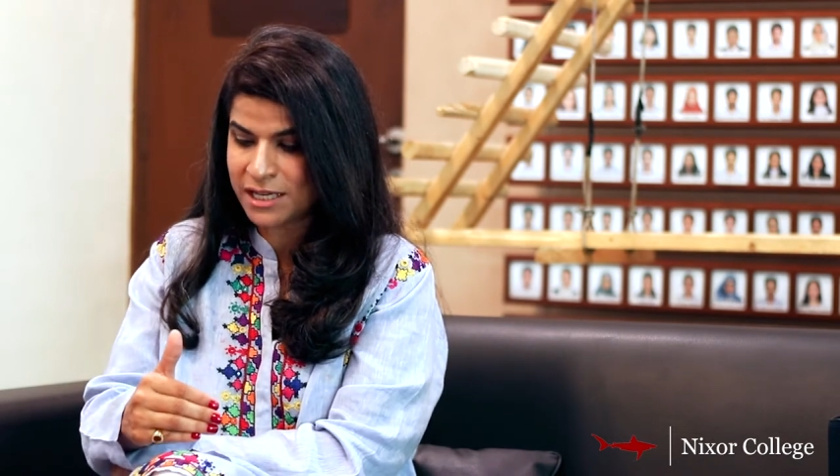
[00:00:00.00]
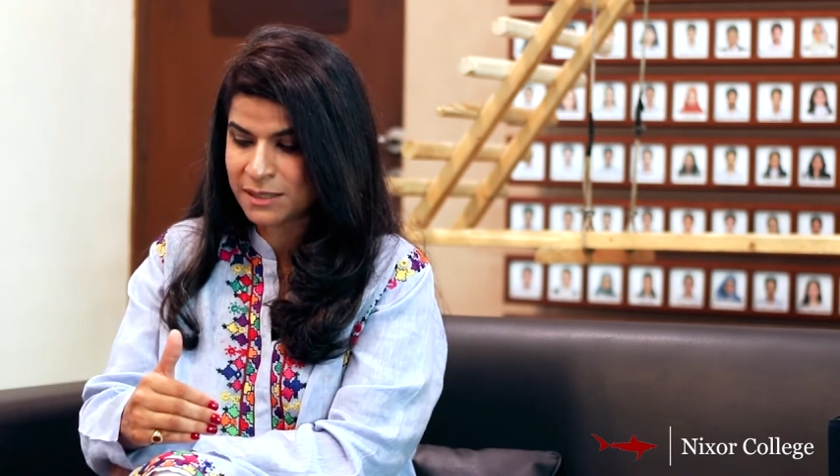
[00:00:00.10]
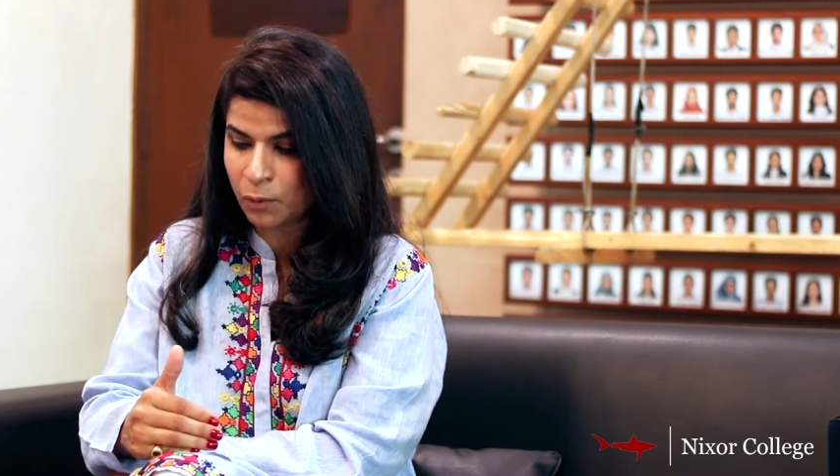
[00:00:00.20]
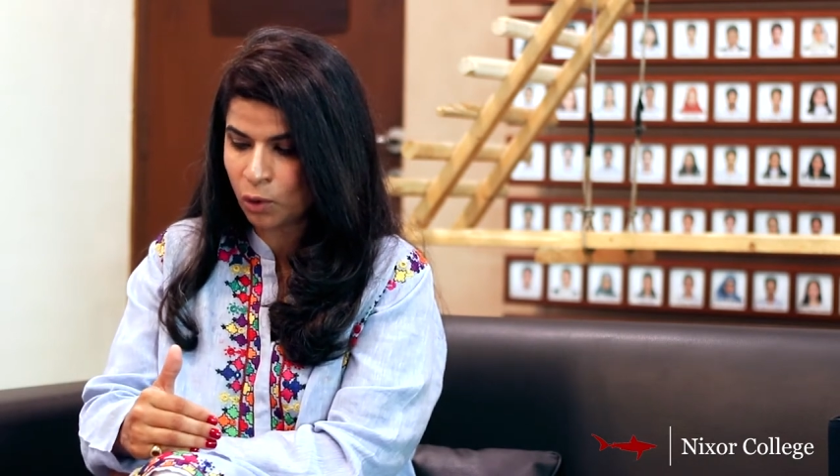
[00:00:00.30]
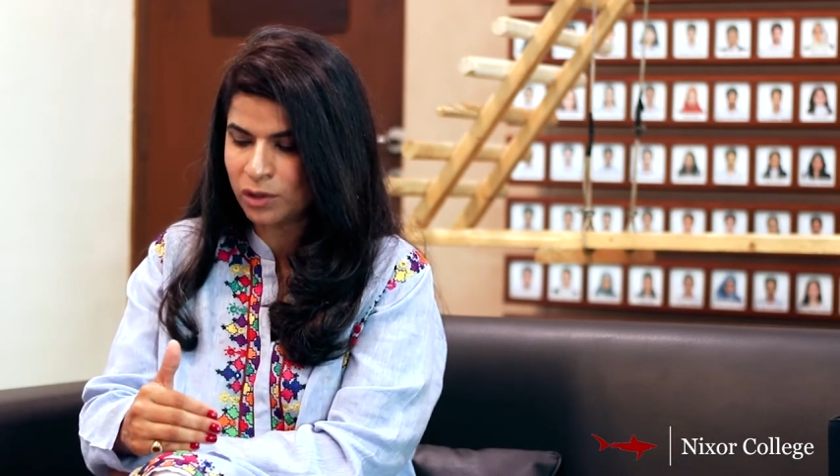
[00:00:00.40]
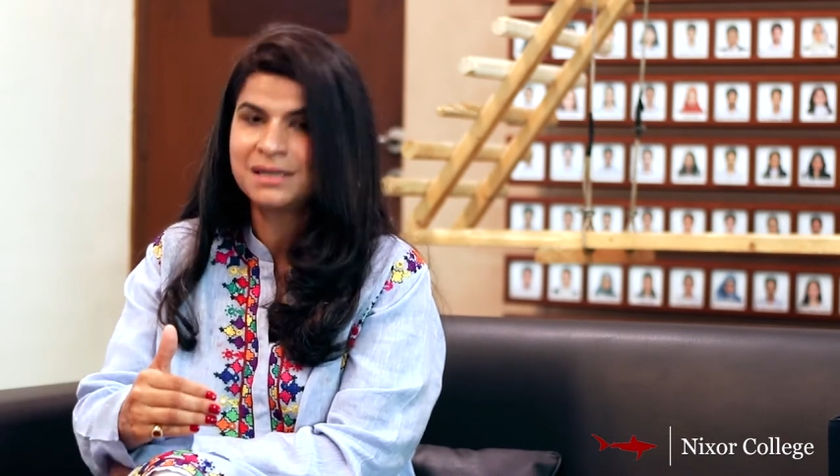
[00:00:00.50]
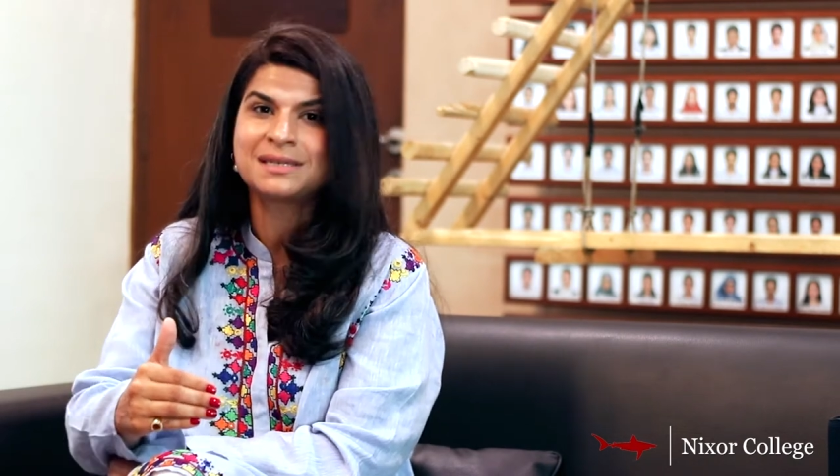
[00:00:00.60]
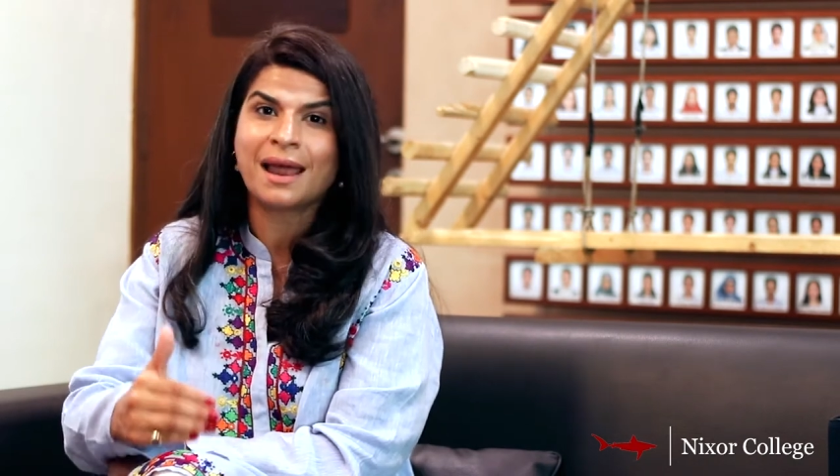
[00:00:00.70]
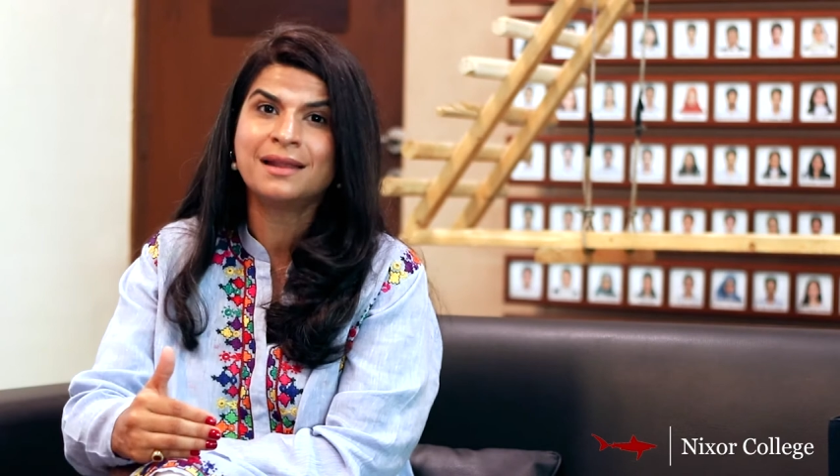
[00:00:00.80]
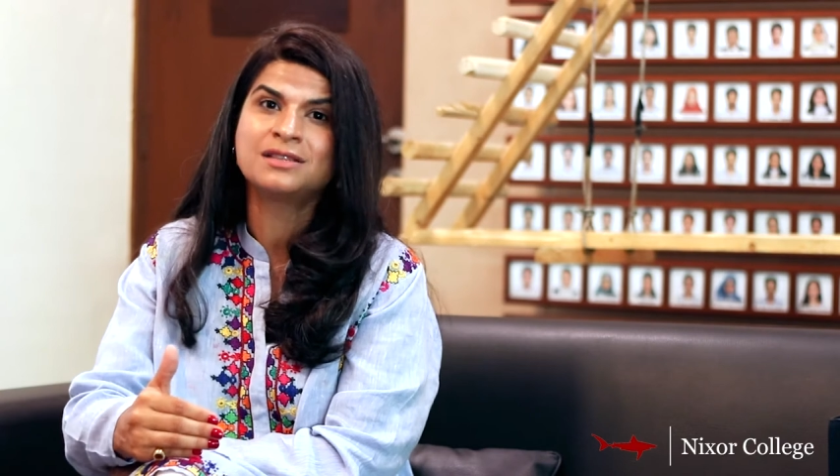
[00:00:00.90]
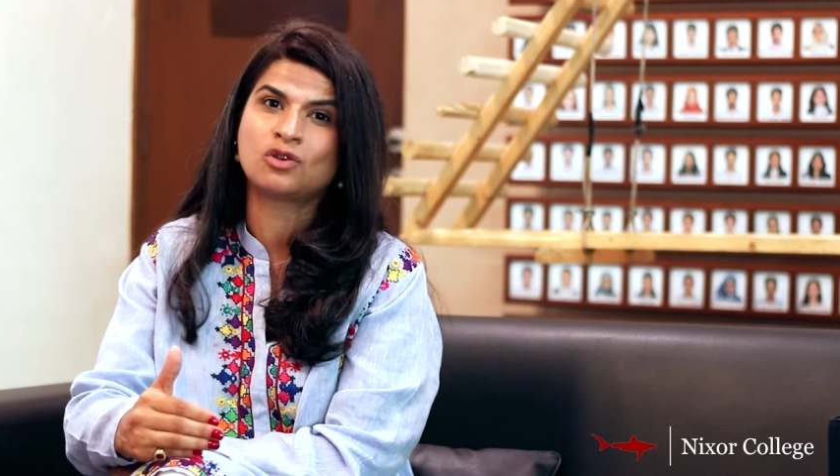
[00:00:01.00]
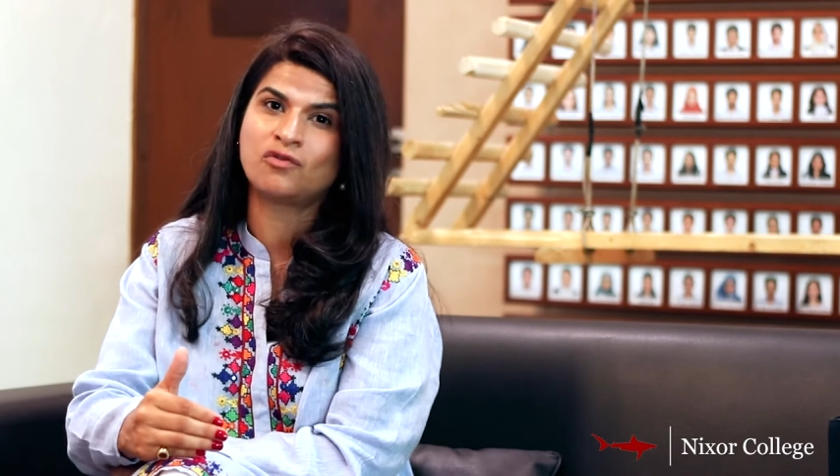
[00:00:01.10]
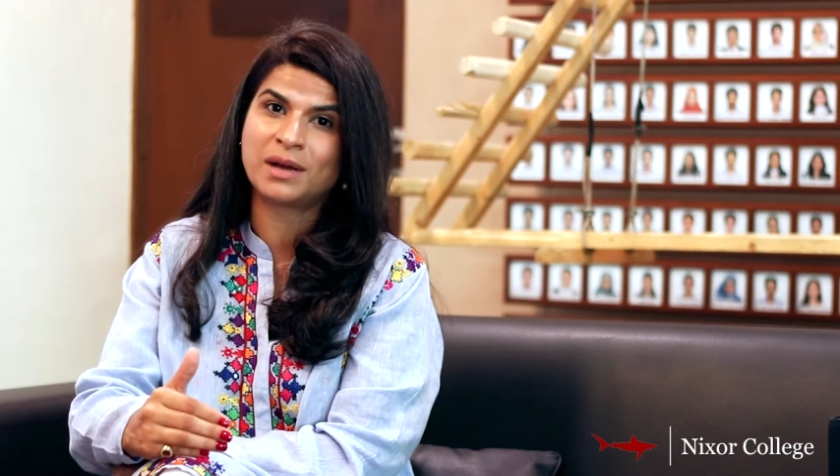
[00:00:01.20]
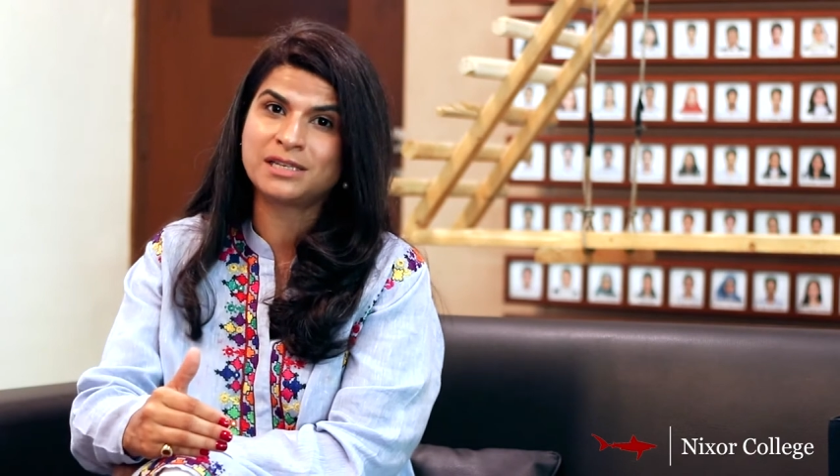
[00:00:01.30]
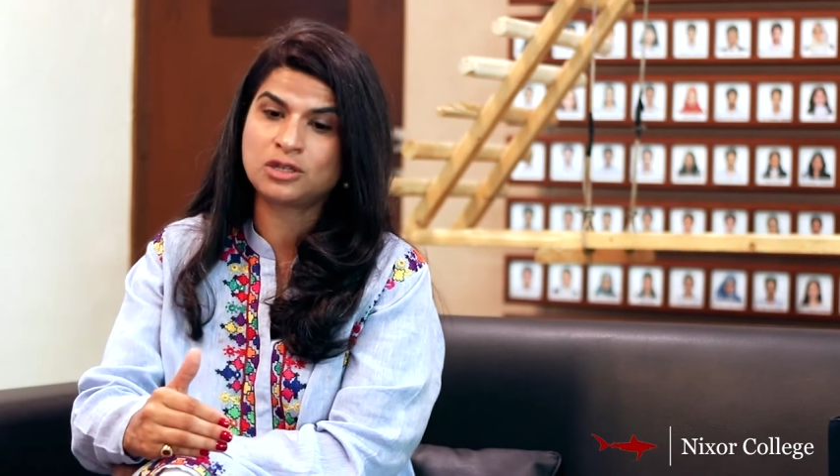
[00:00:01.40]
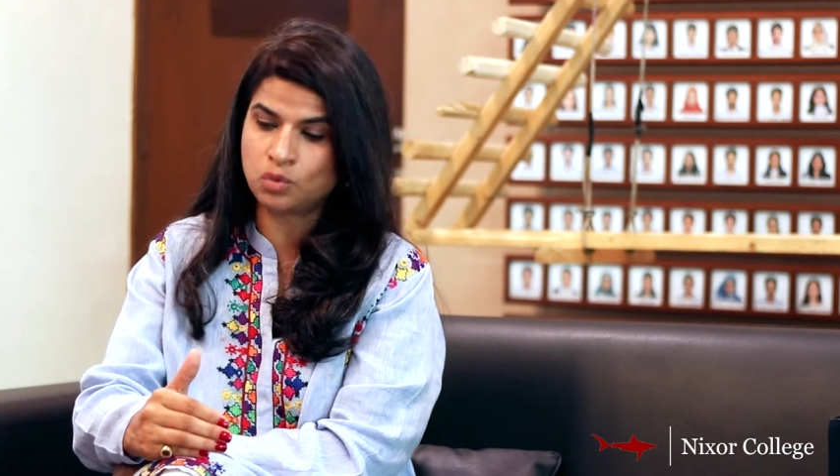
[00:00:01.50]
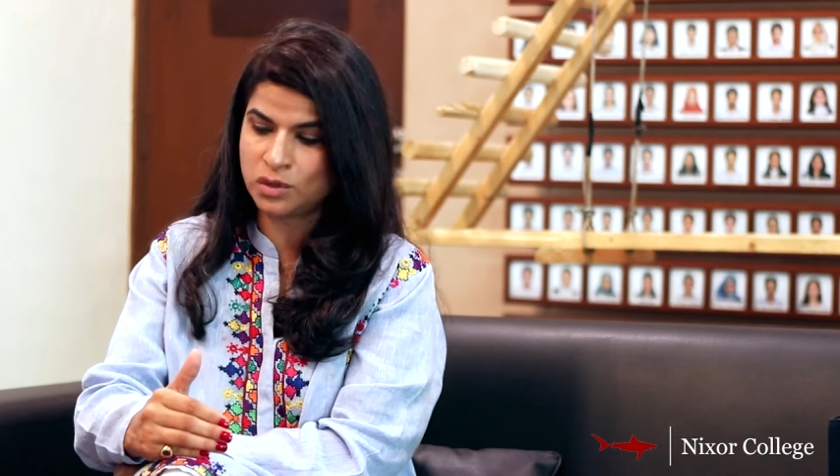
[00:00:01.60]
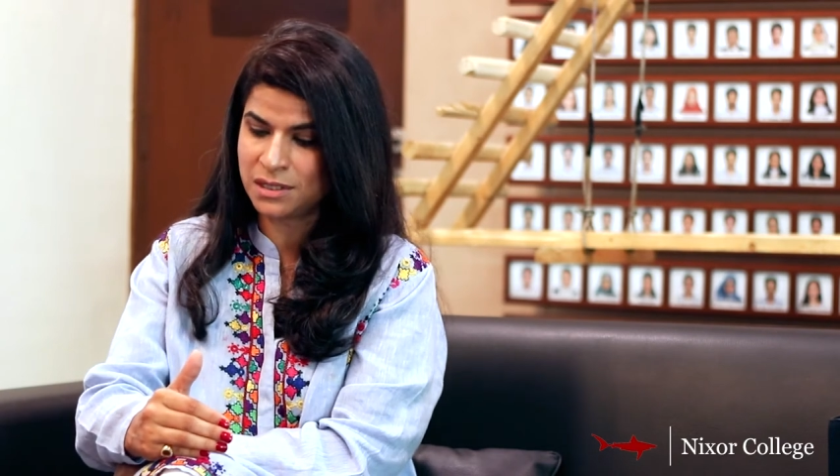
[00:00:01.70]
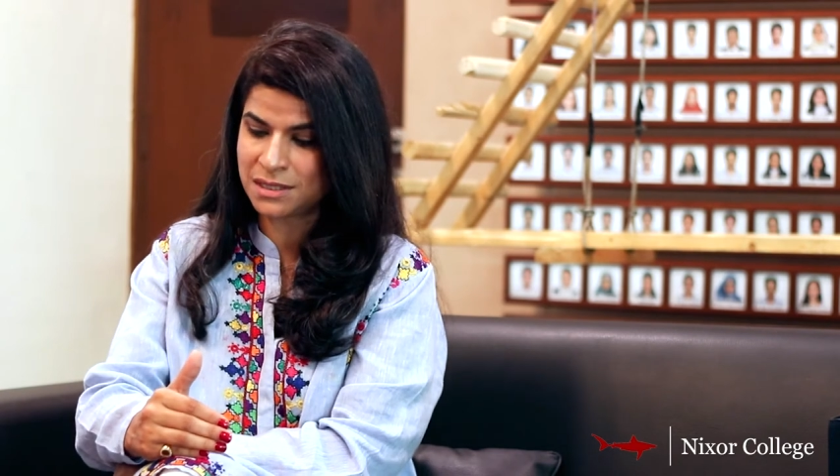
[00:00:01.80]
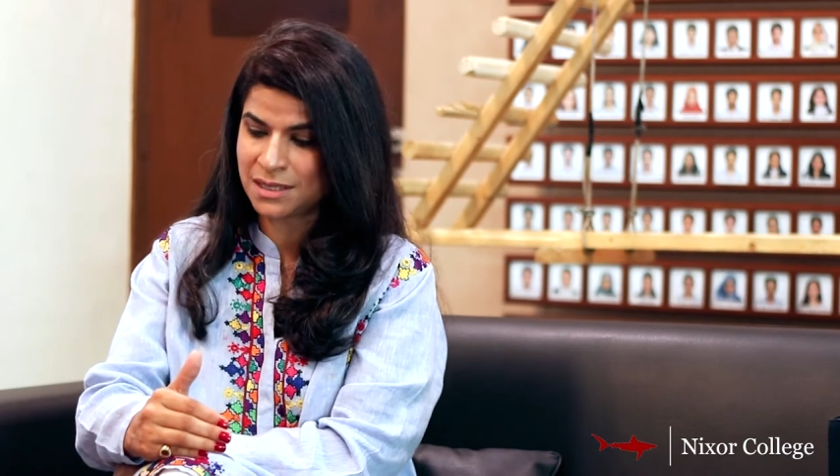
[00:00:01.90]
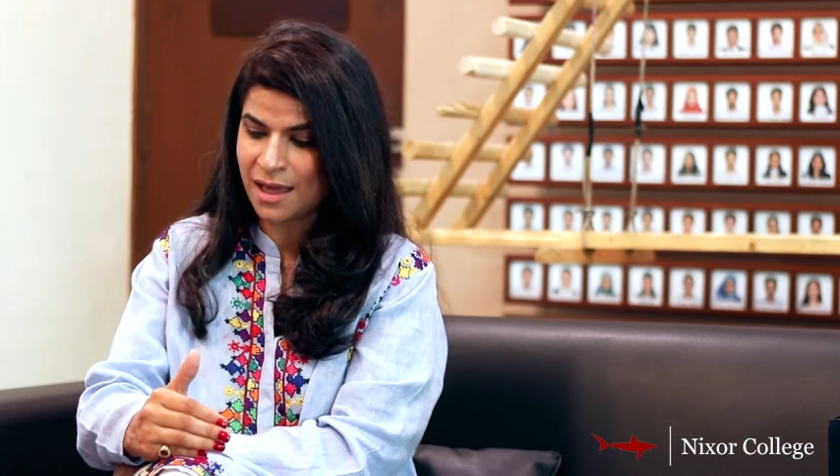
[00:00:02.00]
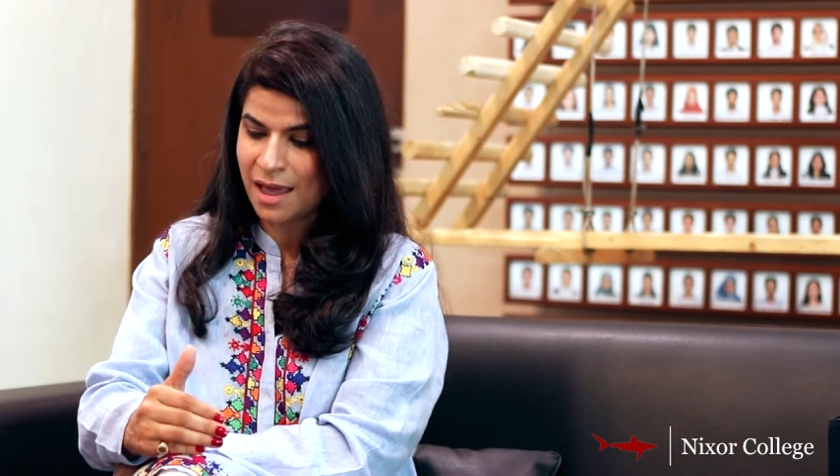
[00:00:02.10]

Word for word: explore the talents of my students